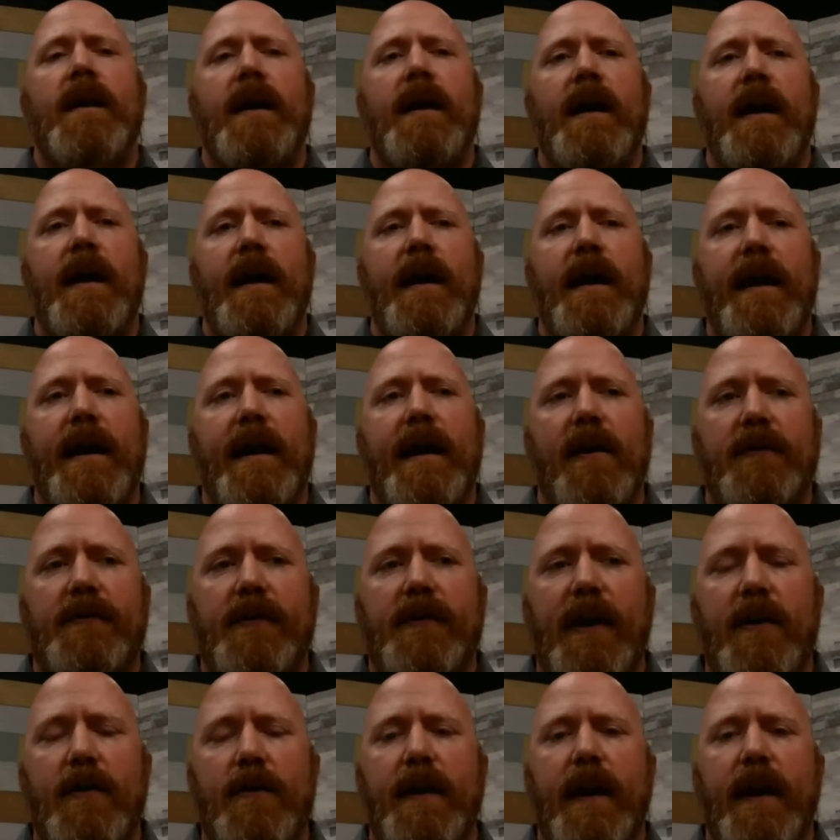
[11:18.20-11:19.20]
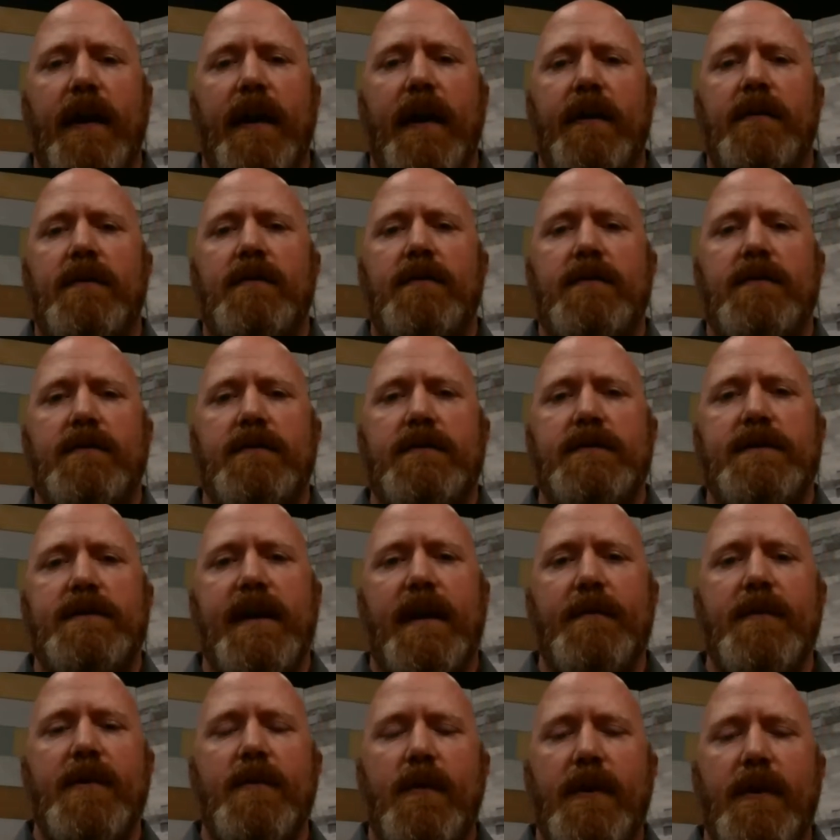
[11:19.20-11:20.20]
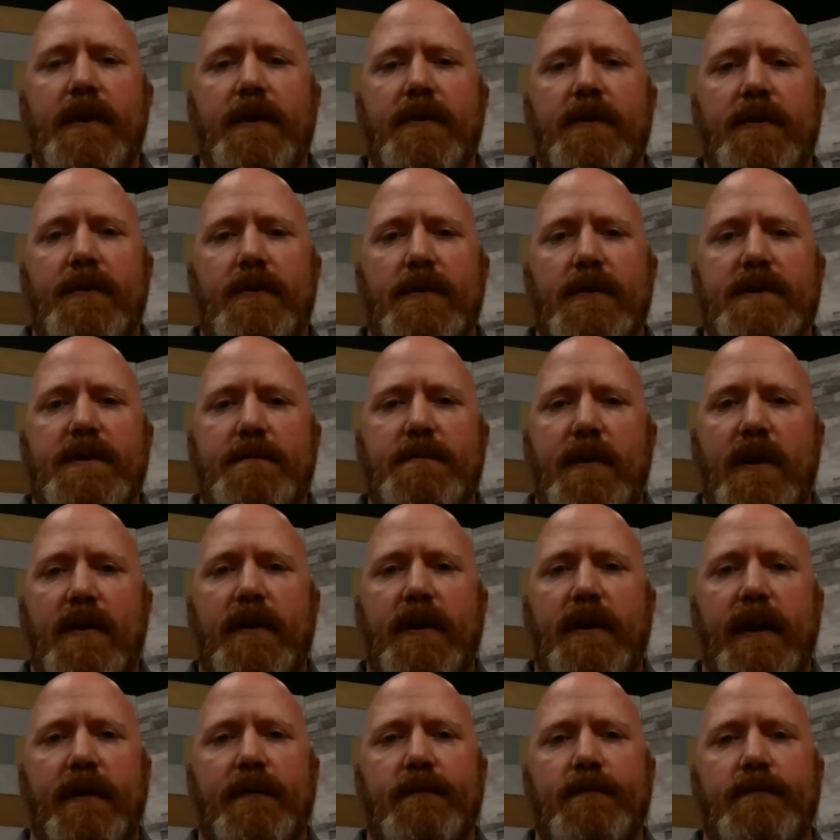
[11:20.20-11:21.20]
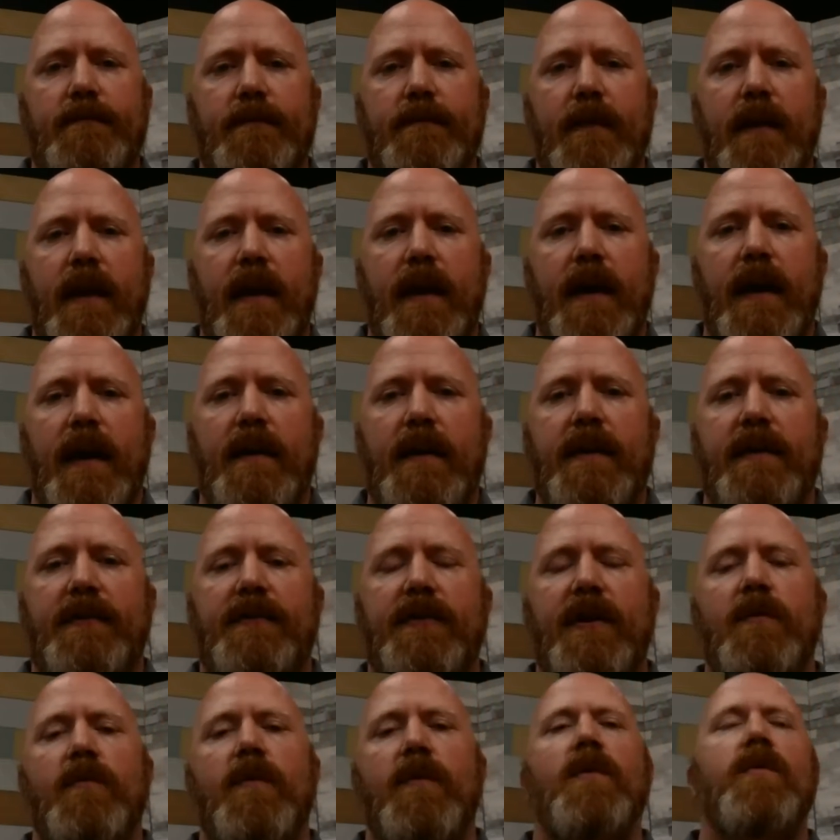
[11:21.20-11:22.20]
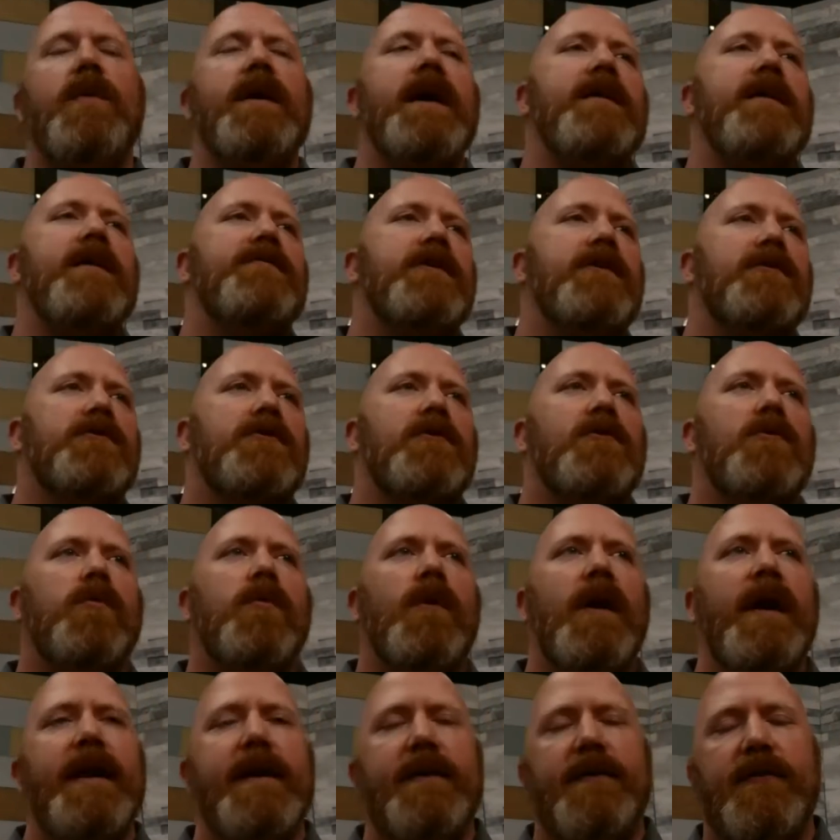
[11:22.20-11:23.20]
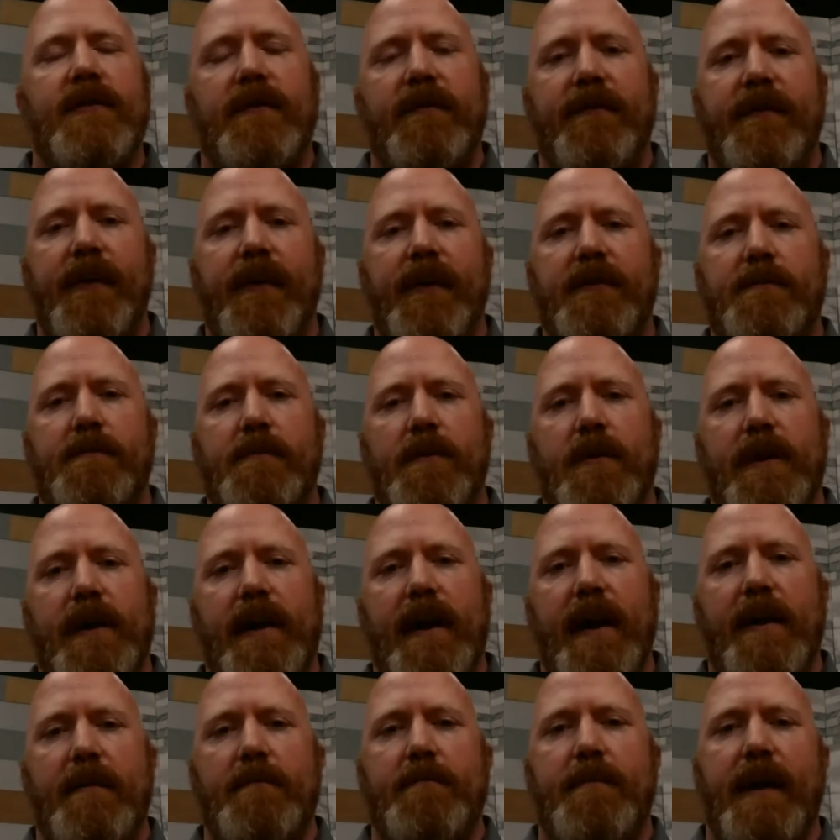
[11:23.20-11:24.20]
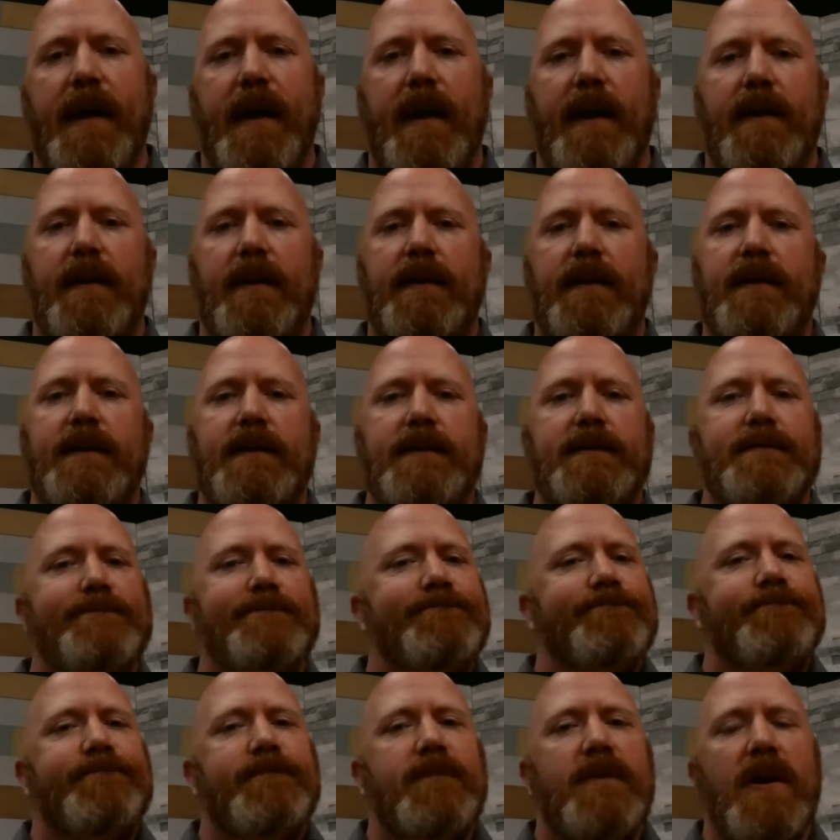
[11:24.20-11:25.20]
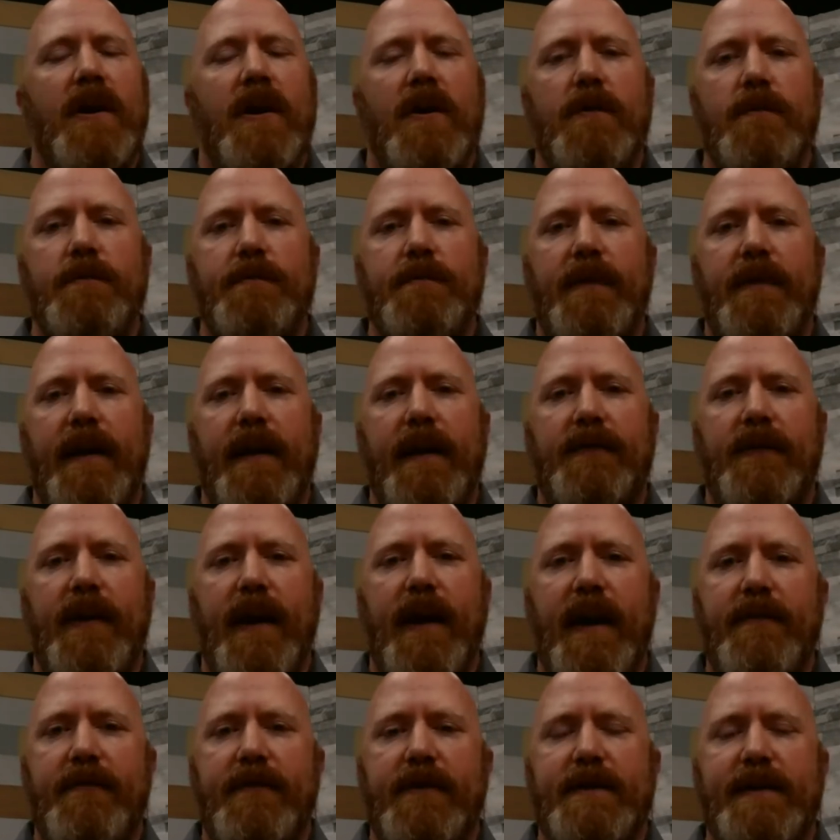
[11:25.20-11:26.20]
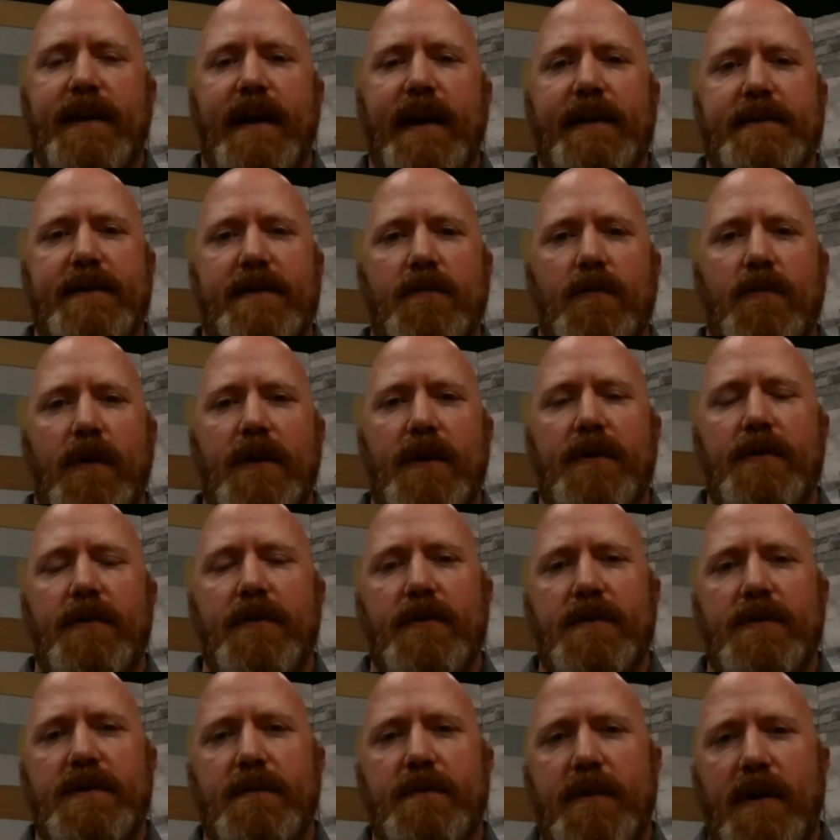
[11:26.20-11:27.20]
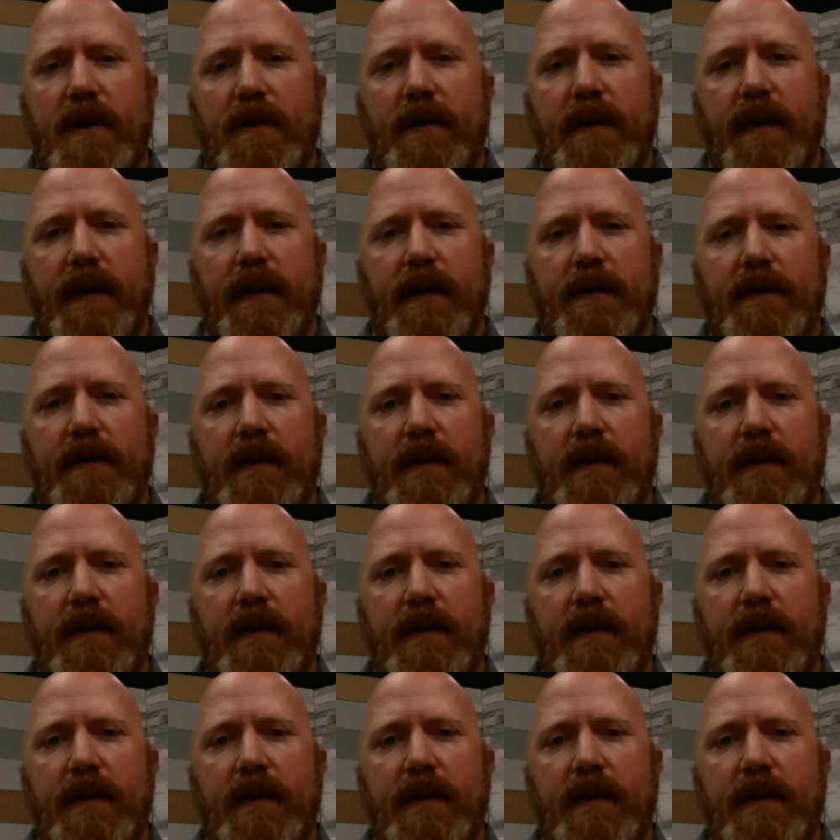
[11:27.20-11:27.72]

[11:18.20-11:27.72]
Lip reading: and I'll say, okay, tell me what you're doing to market. And they say, well, we have this great Facebook campaign. No, that's advertising. What are you doing to market?